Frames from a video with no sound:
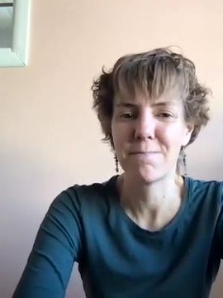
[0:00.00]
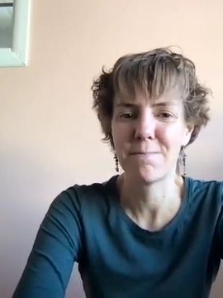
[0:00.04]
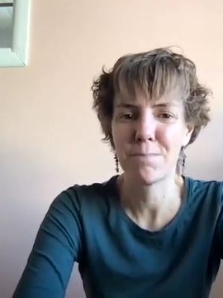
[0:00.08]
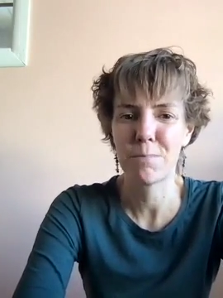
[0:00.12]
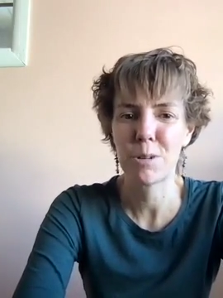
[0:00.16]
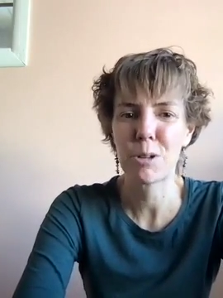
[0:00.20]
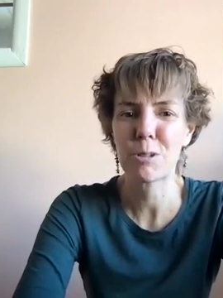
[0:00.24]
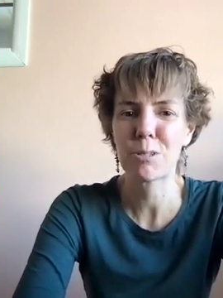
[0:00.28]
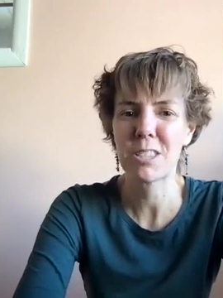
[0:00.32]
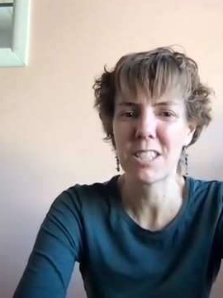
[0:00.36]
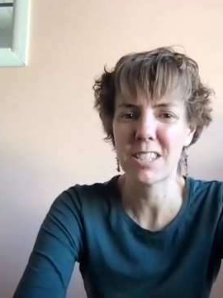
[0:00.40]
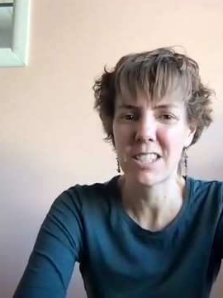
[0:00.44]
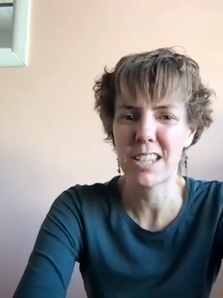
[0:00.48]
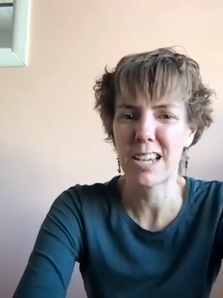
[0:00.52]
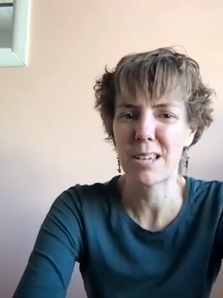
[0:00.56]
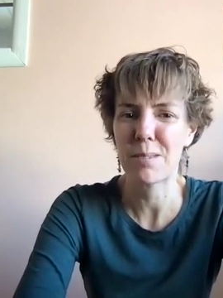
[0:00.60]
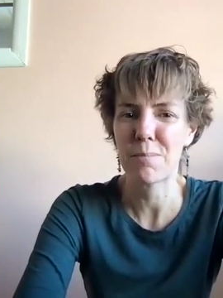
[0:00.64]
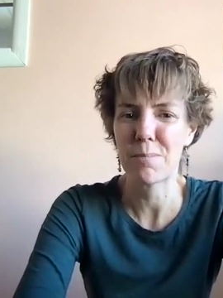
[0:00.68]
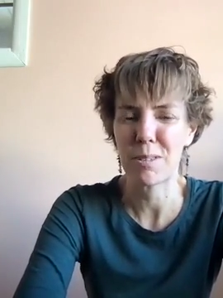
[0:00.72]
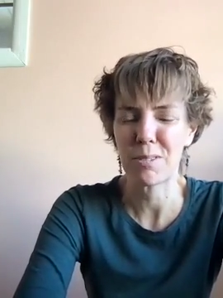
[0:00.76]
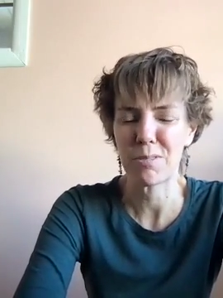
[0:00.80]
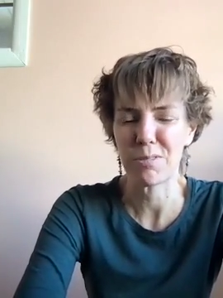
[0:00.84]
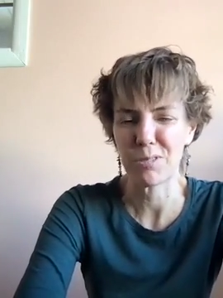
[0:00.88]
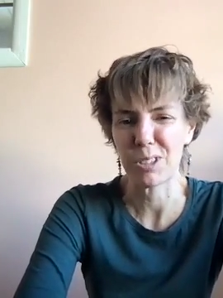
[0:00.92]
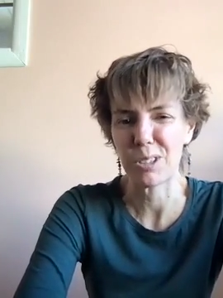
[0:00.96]
Most of the time,
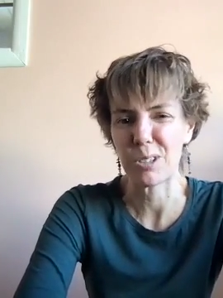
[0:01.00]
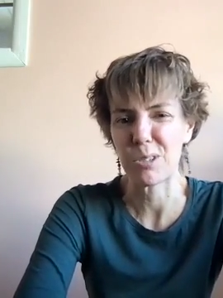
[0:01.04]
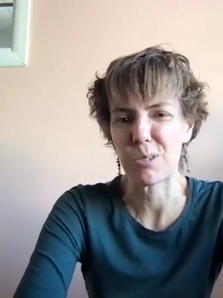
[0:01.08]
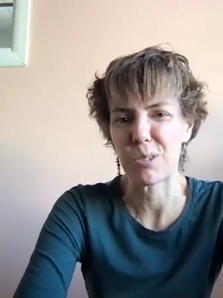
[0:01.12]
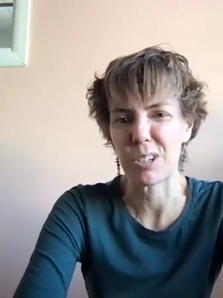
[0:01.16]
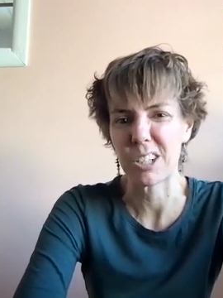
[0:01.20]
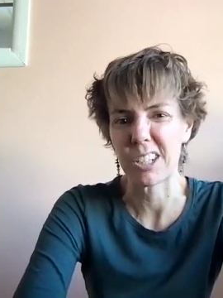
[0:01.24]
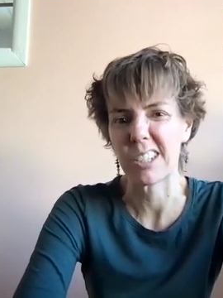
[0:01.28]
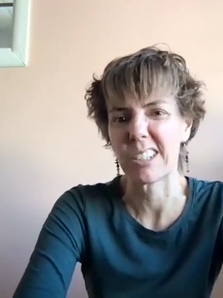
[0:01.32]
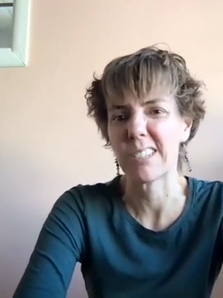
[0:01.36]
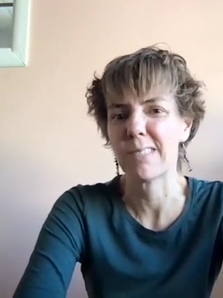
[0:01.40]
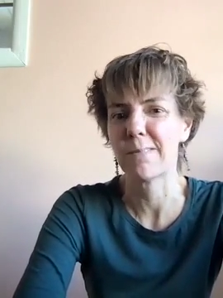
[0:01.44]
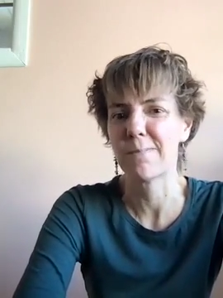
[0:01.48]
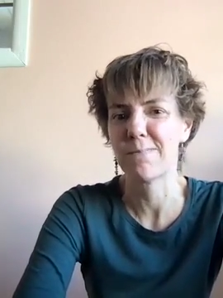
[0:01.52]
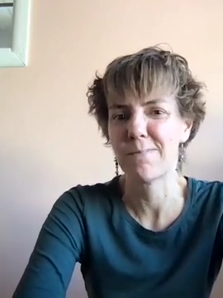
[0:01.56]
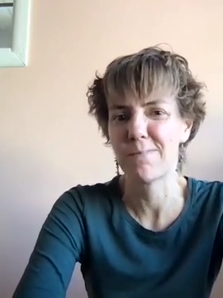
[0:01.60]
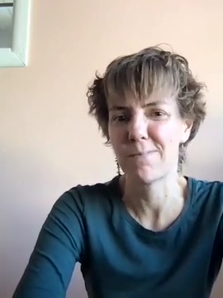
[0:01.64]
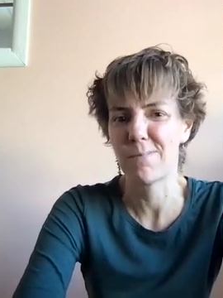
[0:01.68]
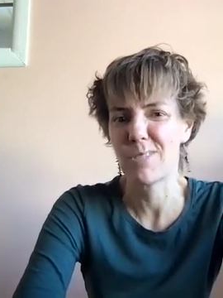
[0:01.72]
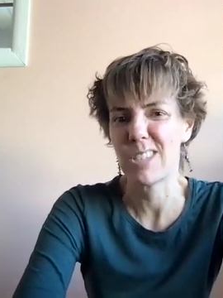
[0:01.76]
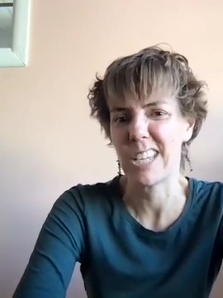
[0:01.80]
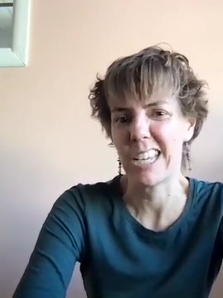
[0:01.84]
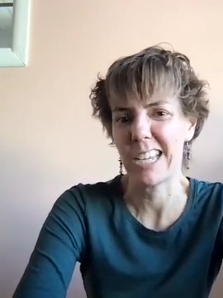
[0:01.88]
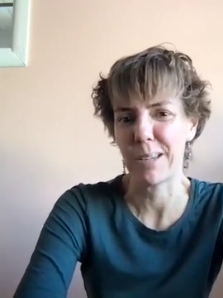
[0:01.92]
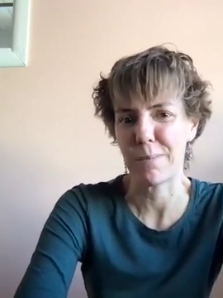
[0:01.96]
the flu will
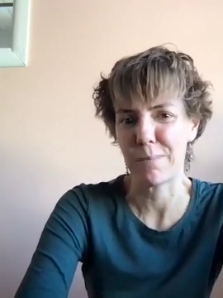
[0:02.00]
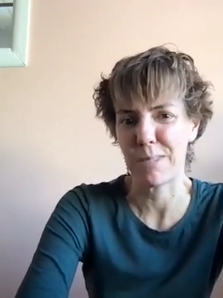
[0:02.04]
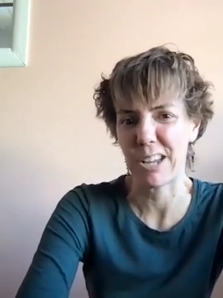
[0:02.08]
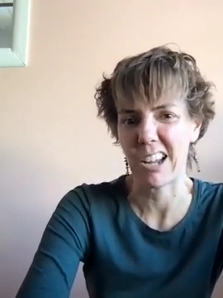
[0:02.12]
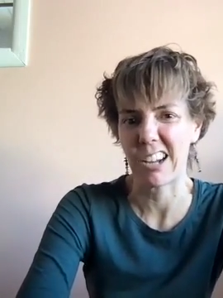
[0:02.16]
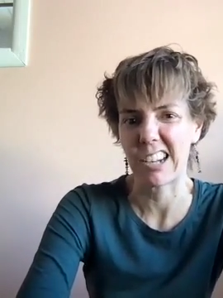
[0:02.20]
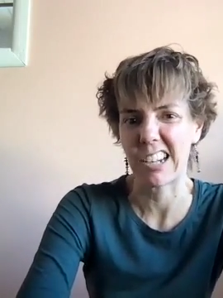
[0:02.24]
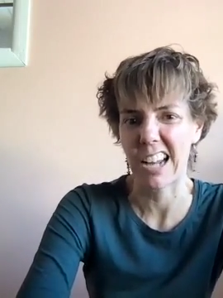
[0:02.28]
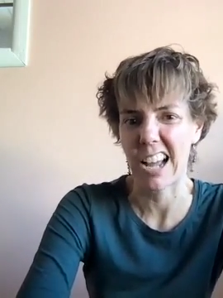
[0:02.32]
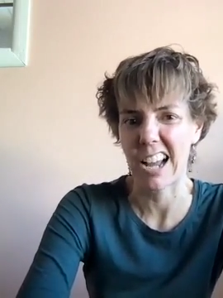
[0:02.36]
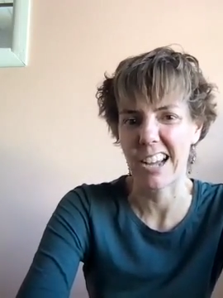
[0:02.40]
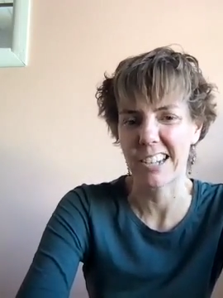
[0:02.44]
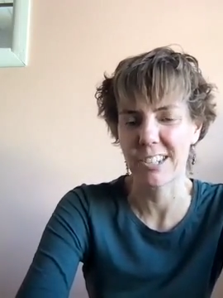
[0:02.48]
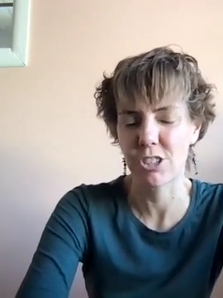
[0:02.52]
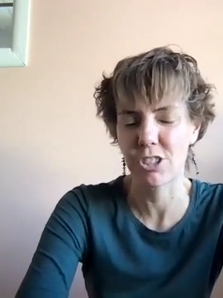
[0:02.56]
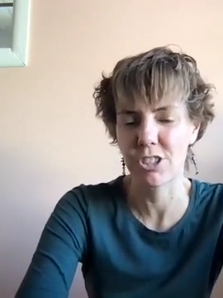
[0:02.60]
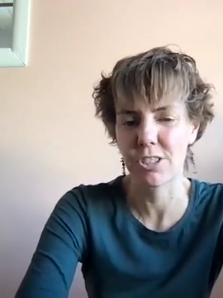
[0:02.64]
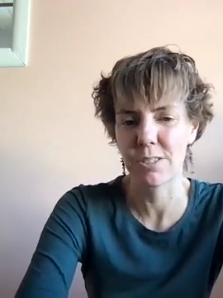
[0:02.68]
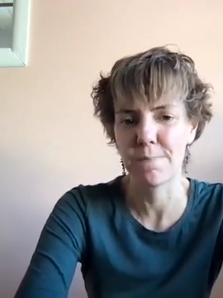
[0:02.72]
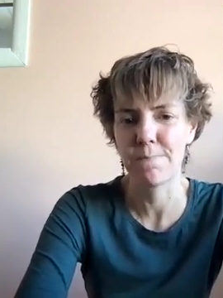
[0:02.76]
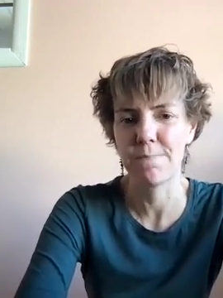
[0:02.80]
take them down a notch.